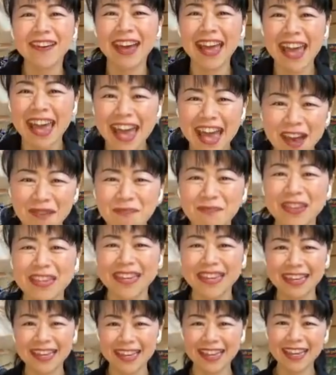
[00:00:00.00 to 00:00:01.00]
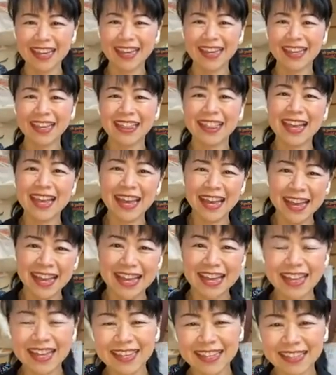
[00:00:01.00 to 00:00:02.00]
happy
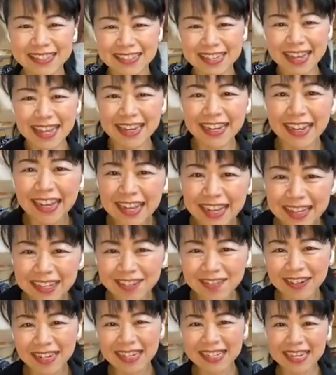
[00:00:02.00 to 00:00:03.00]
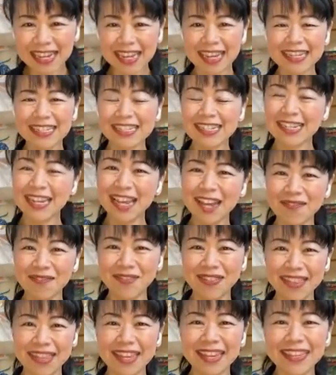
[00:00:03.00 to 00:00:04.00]
that you said great IG
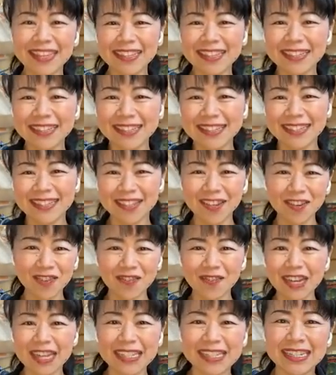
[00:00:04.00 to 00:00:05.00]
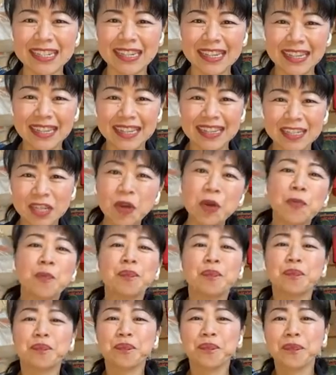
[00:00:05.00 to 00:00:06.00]
Live. Thank you so much. So
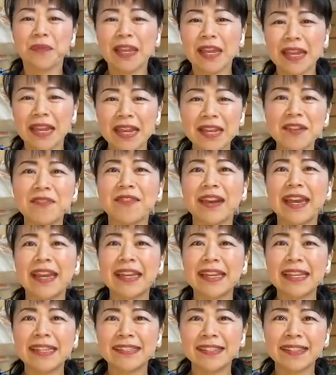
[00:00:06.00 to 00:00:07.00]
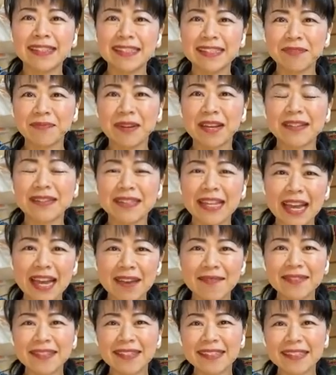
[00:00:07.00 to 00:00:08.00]
anyway, it's about
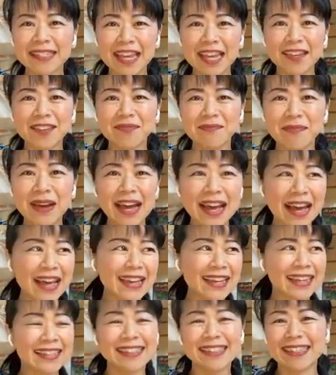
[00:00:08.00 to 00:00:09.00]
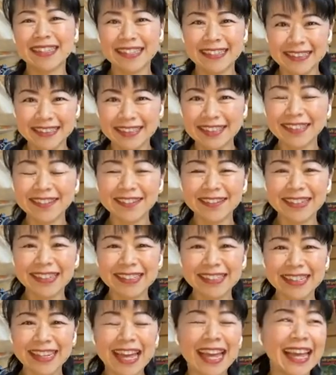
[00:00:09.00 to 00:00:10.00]
time to say goodbye. You know
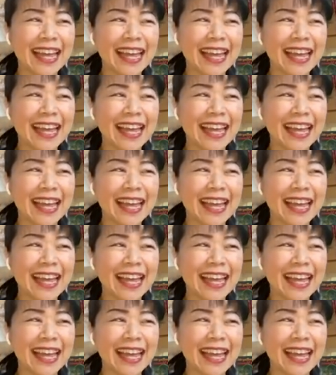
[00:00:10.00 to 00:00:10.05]
what?